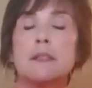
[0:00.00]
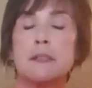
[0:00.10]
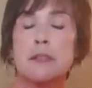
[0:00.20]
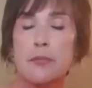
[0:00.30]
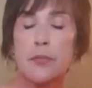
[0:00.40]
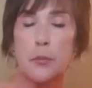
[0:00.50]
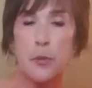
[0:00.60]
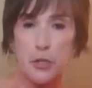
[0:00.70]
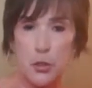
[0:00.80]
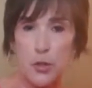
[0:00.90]
The
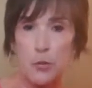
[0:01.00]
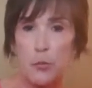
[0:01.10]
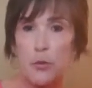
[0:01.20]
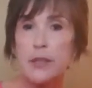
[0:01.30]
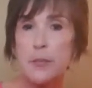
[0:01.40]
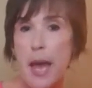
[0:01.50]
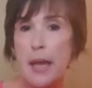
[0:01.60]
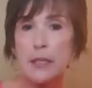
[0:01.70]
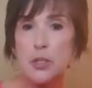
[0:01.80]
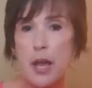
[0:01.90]
attorney will bring the
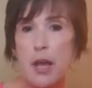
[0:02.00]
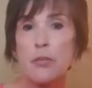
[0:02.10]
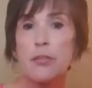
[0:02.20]
package out.